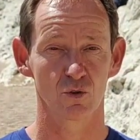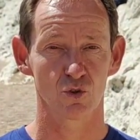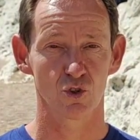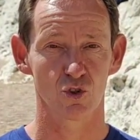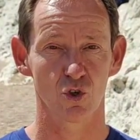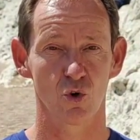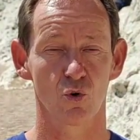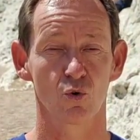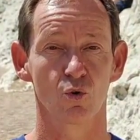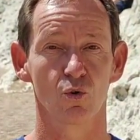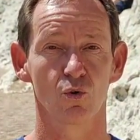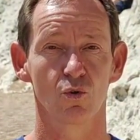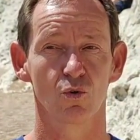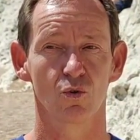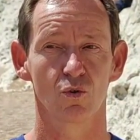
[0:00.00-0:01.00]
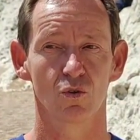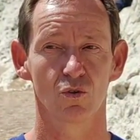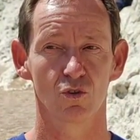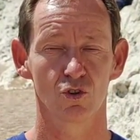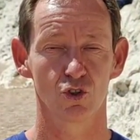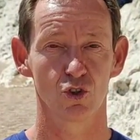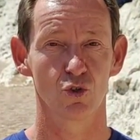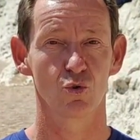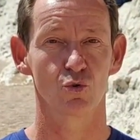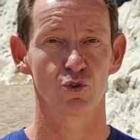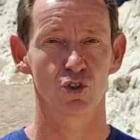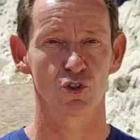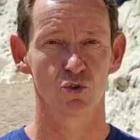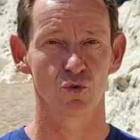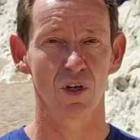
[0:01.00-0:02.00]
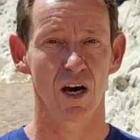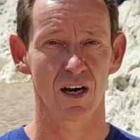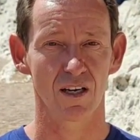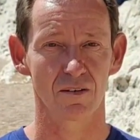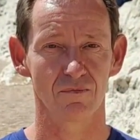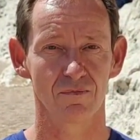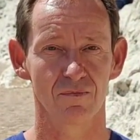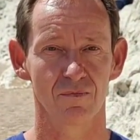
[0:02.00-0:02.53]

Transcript: your soul chooses to die.